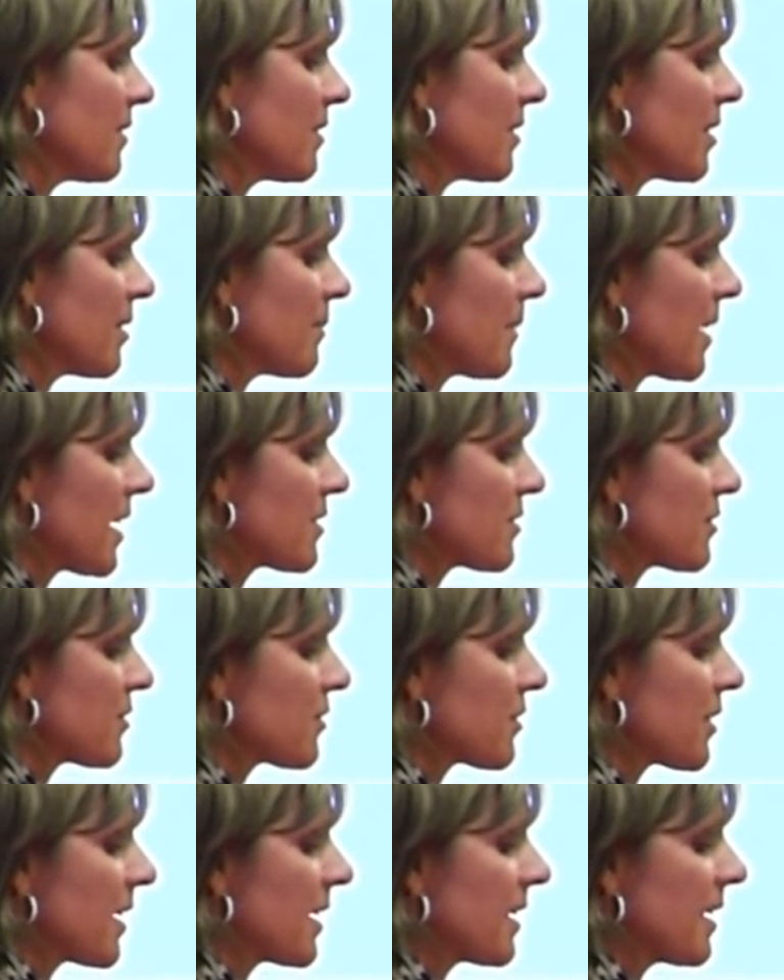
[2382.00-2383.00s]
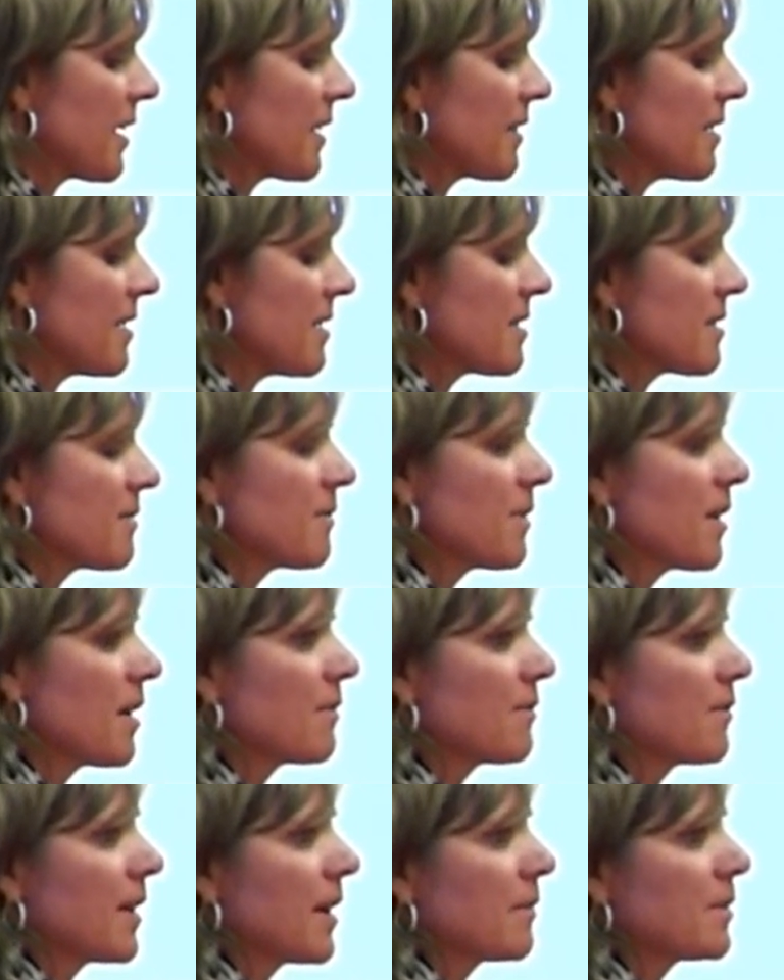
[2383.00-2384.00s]
You can imagine trying to get these
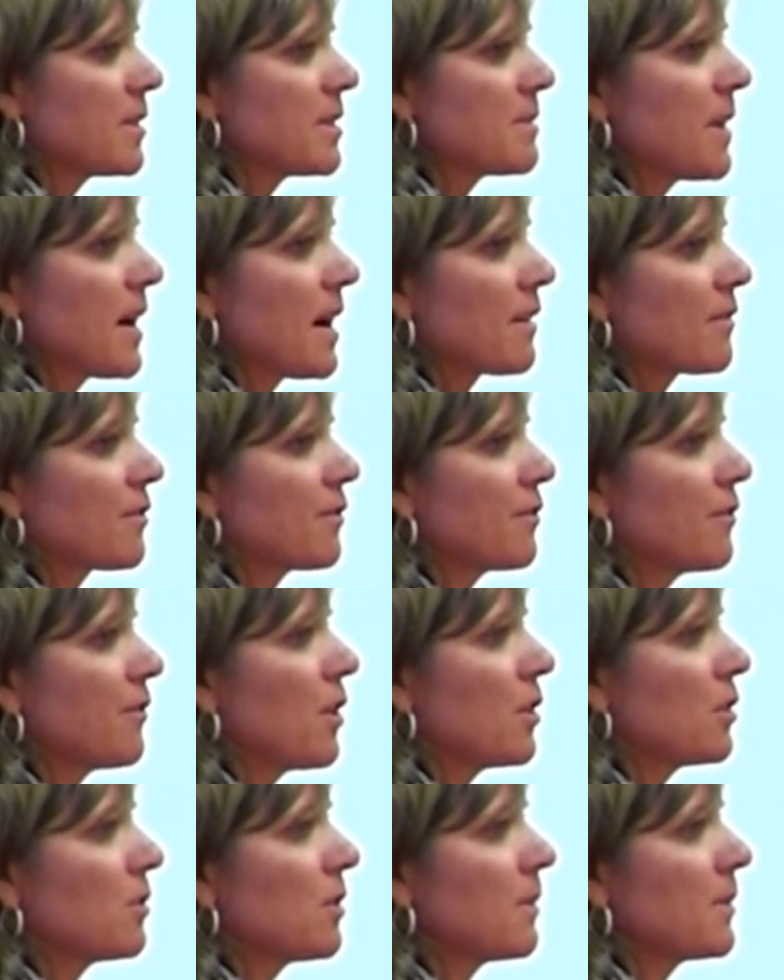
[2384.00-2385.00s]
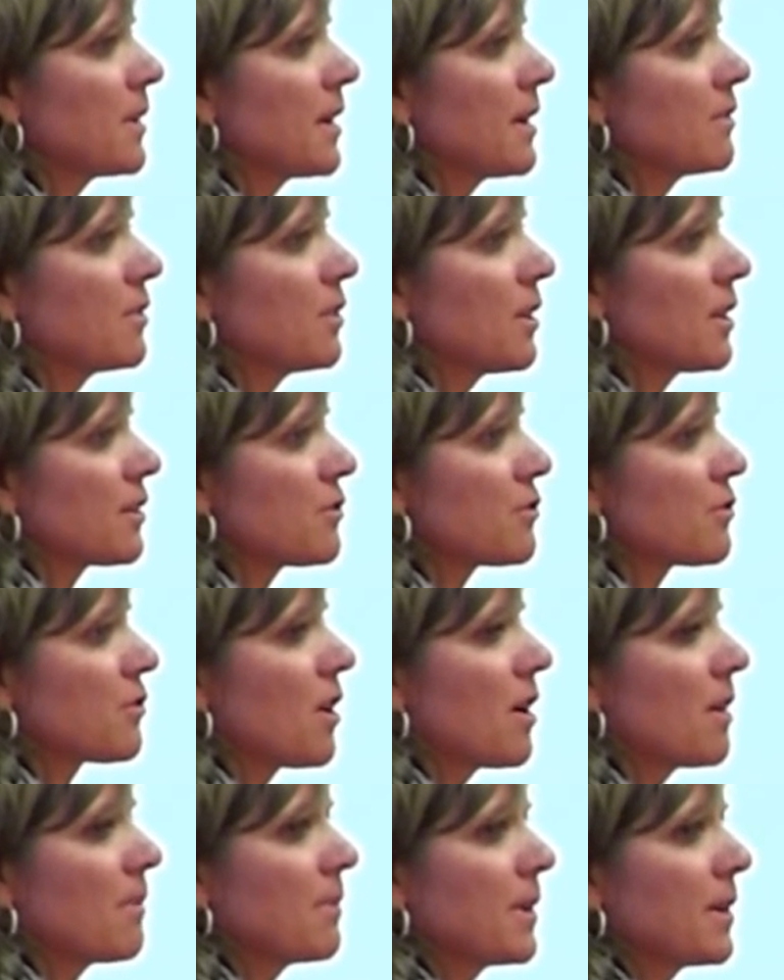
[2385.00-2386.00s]
families back for follow-up. You have a lot of
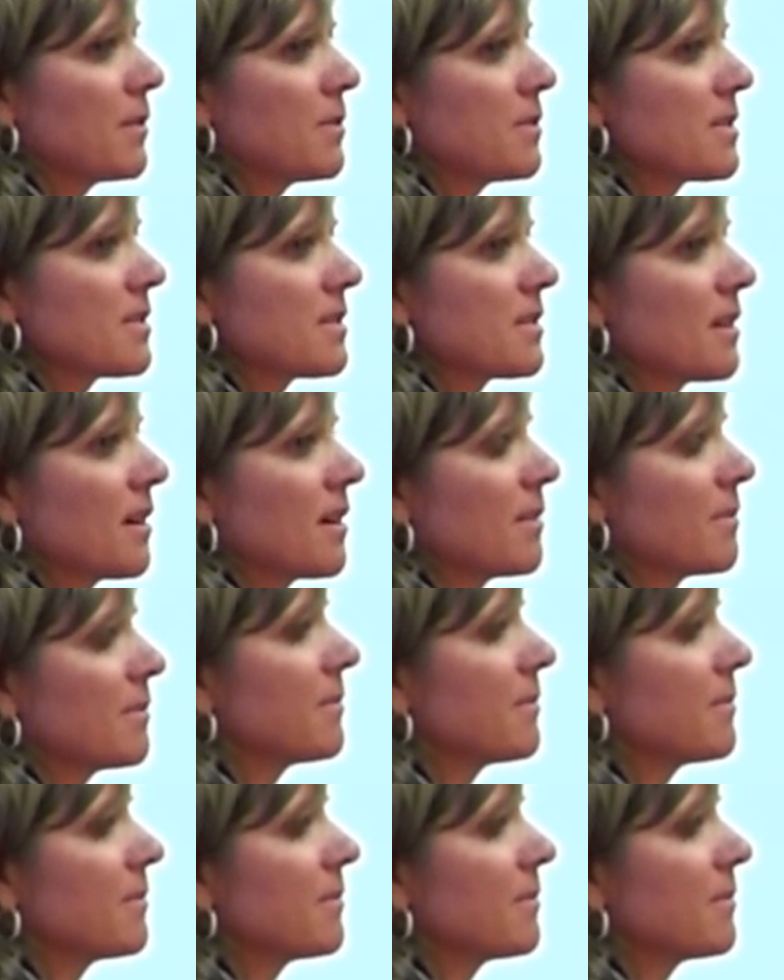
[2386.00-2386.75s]
dropouts